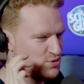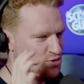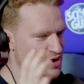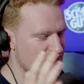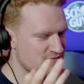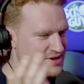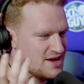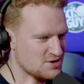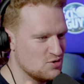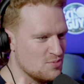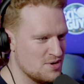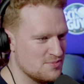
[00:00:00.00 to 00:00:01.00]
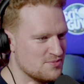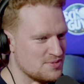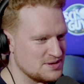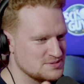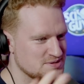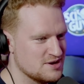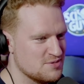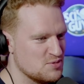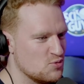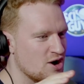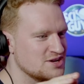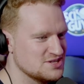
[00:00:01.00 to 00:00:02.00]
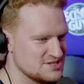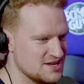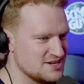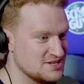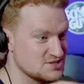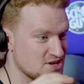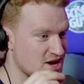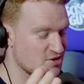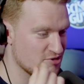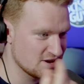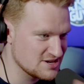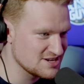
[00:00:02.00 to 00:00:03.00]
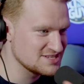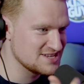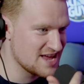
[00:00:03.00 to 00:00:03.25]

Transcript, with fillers: people who haven't had hormone replacement therapy what I just said is a correct if